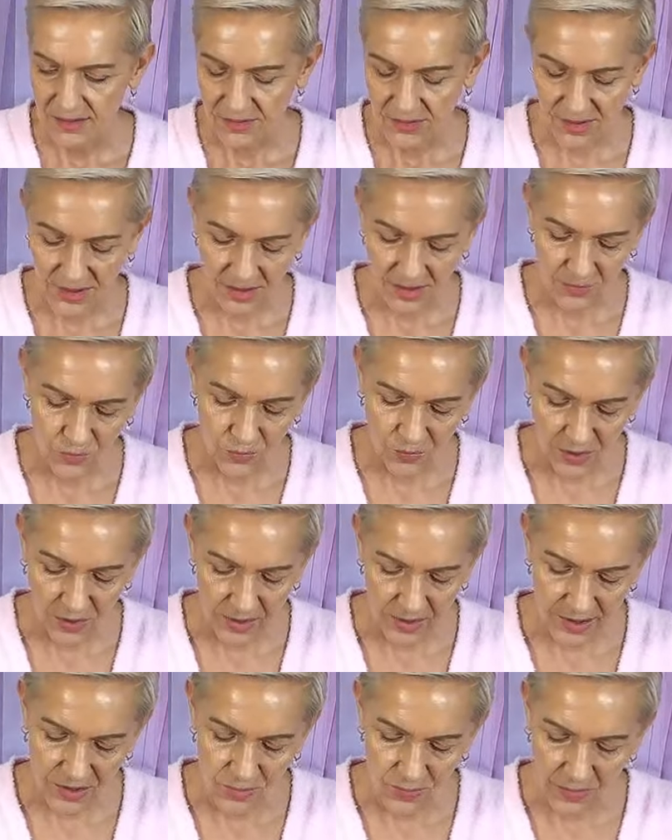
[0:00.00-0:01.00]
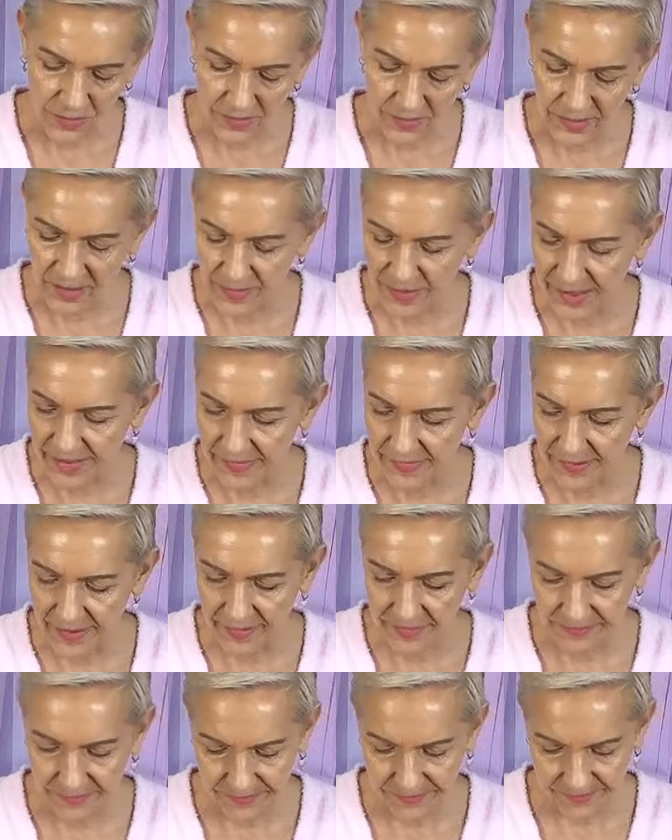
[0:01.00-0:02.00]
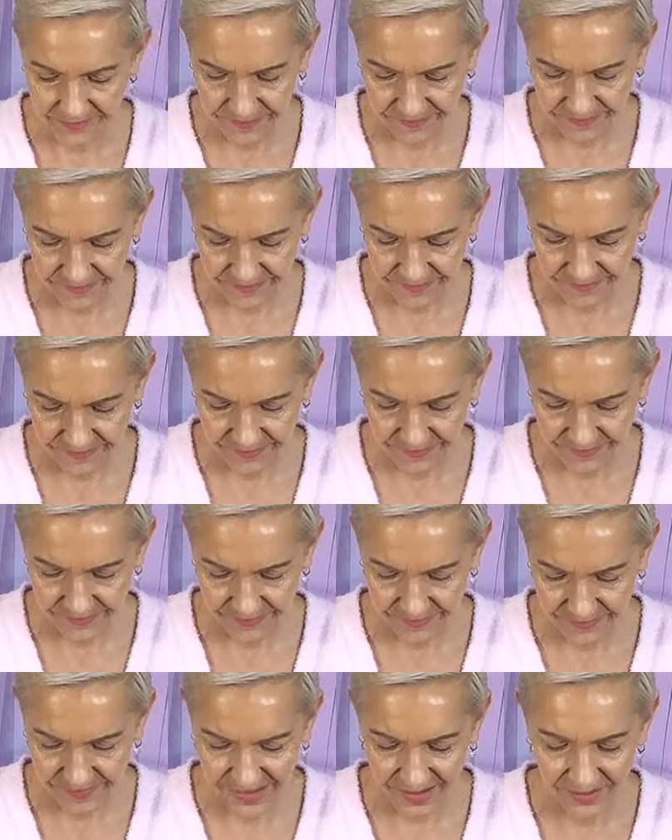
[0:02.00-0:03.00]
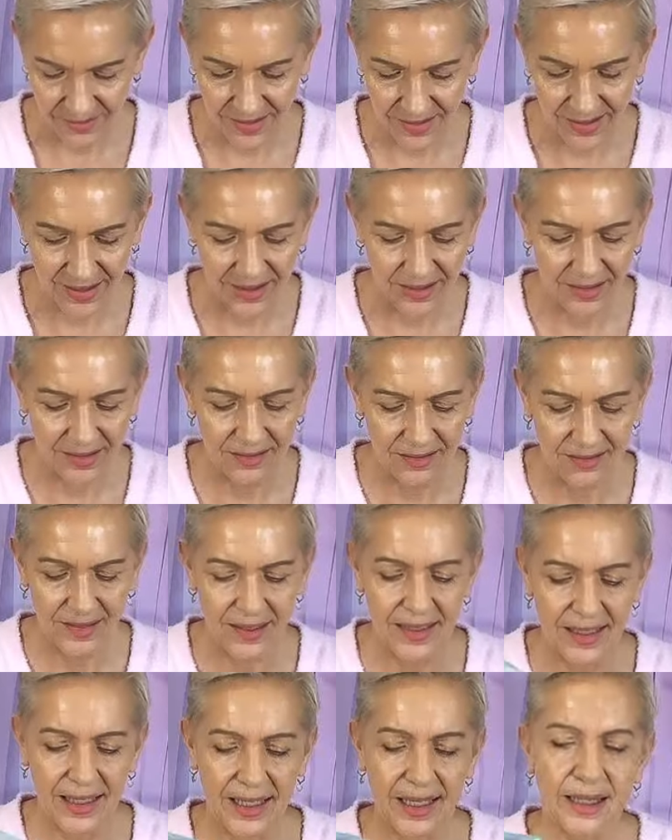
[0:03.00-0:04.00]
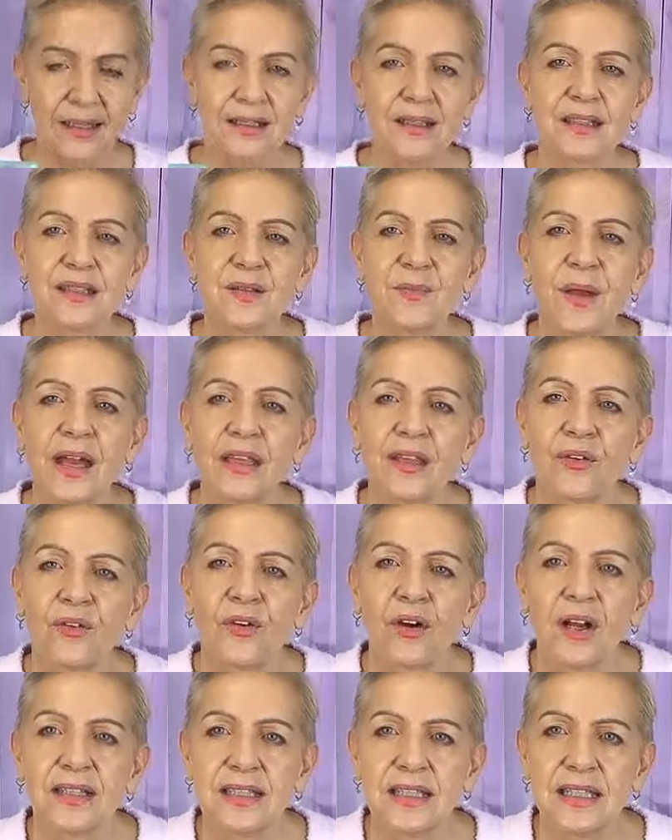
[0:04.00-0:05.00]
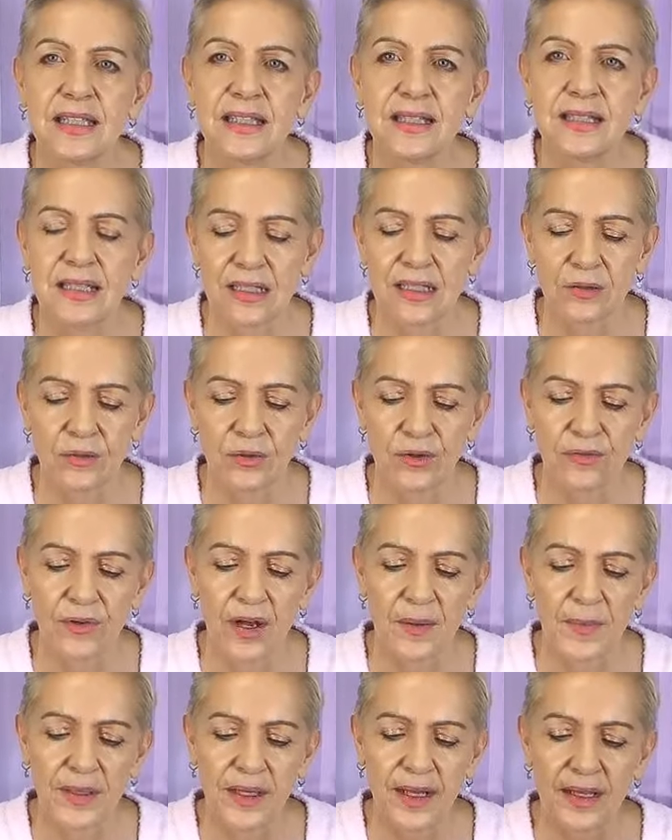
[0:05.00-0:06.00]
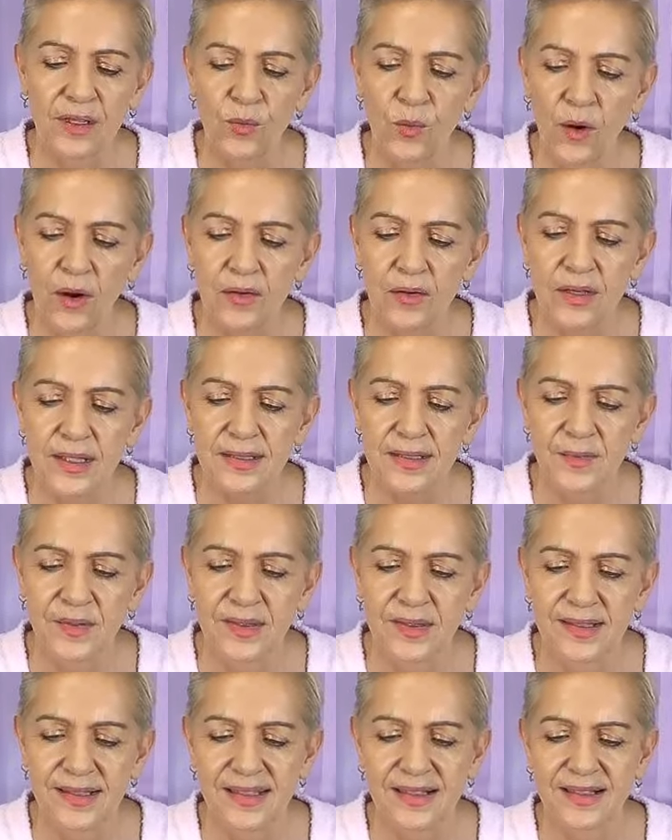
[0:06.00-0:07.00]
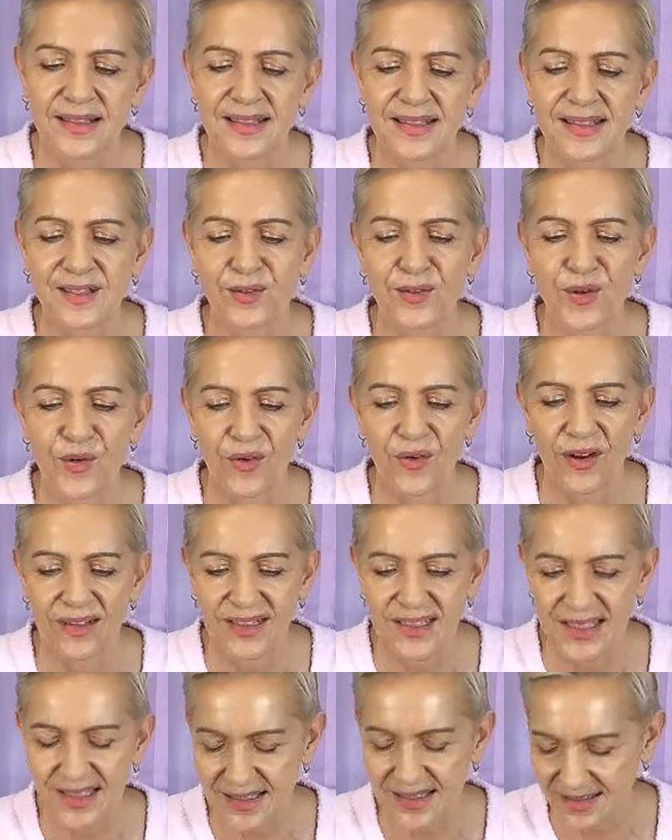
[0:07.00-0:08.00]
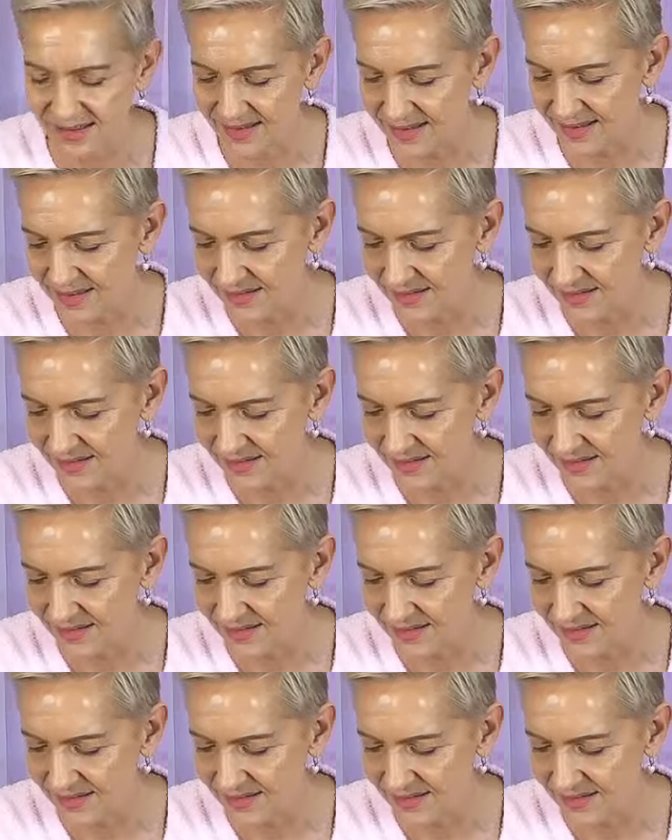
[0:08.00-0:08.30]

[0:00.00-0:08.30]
Okay, why are you worrying about that? Okay, again, it's about your ideas needing refinement. Are you worrying someone's going to steal your ideas?